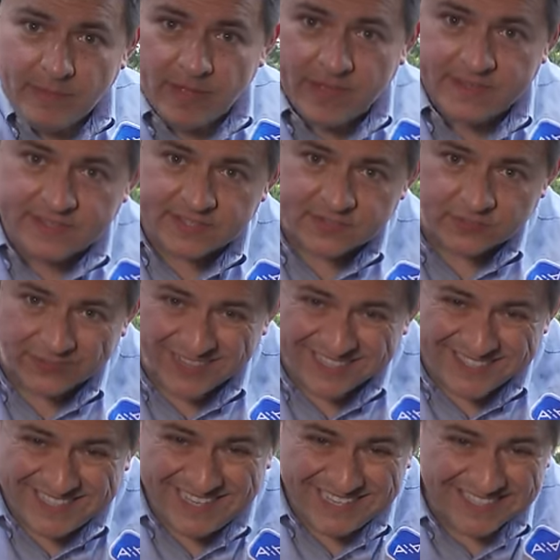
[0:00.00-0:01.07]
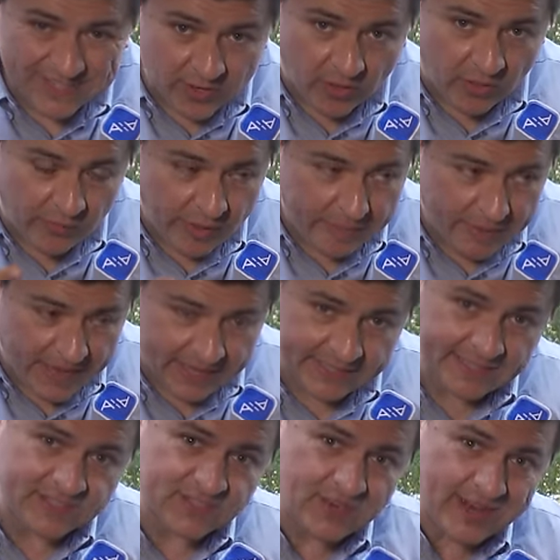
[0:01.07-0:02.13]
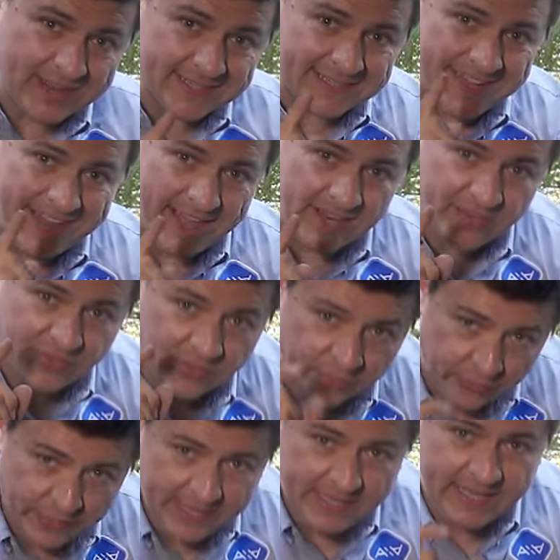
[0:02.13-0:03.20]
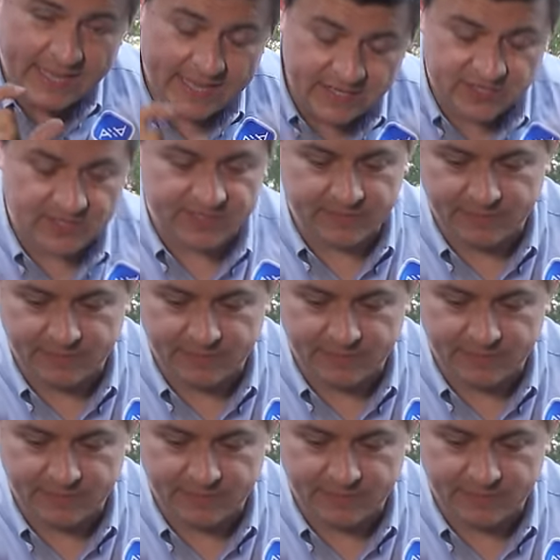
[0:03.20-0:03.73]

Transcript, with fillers: mind this front seat is all the way back in its tracks. I had three inches